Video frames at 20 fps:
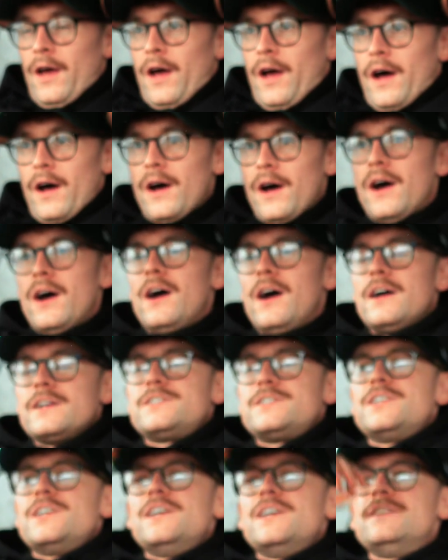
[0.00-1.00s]
oh,
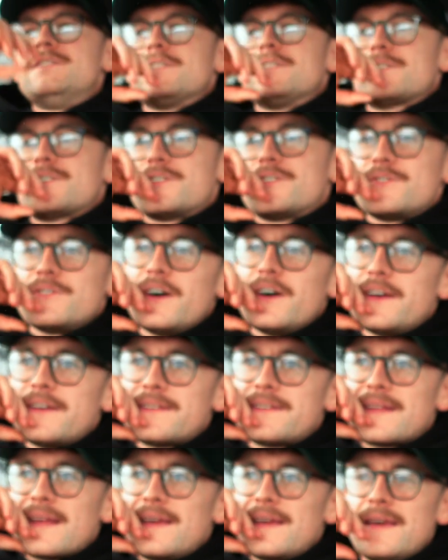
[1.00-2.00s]
Jesus
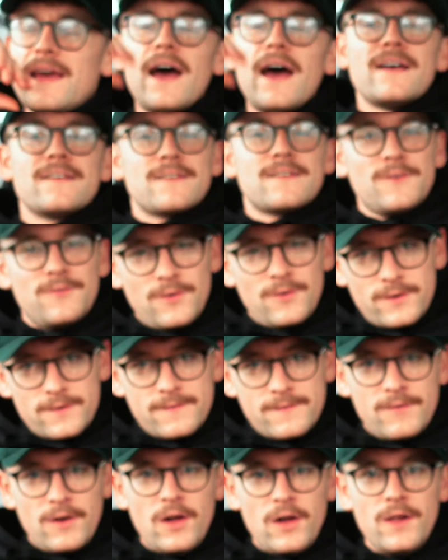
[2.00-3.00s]
Christ. Yeah, so first
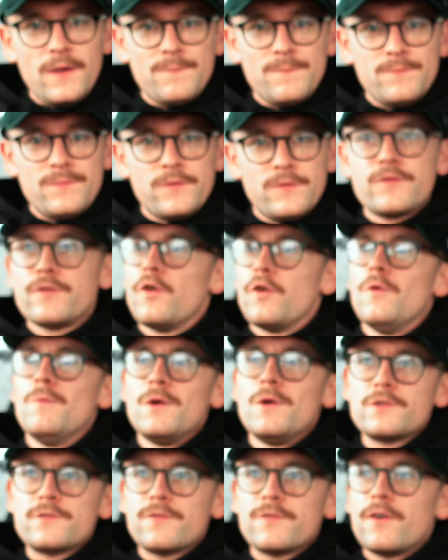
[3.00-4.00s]
of all, so
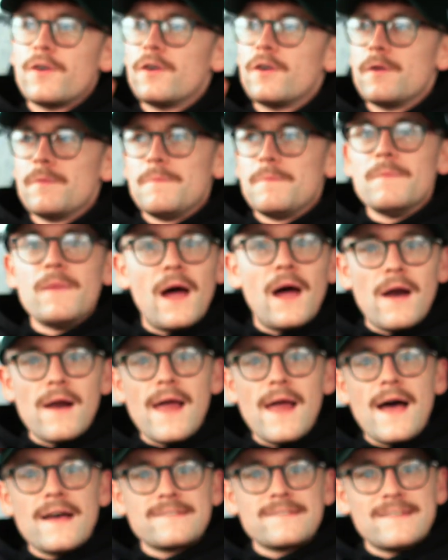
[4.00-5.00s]
much for our
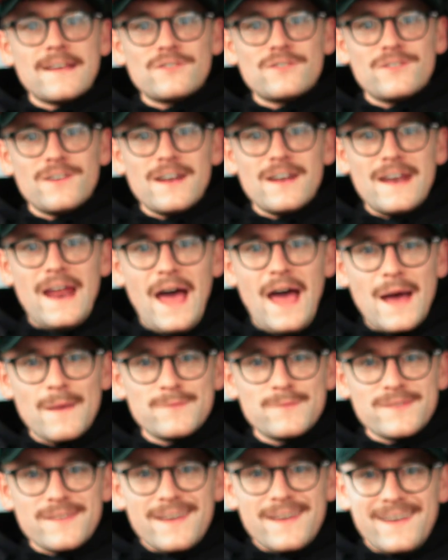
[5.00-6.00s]
last session in
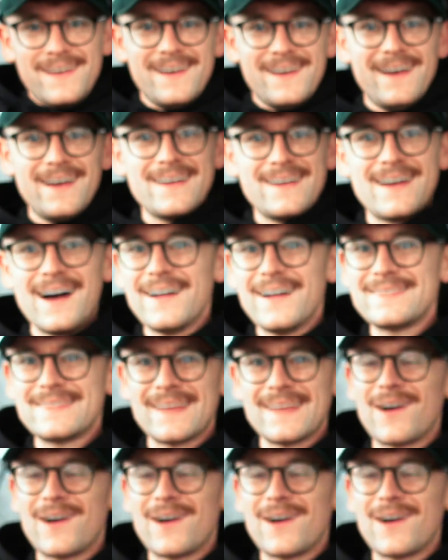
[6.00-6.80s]
abs. Got the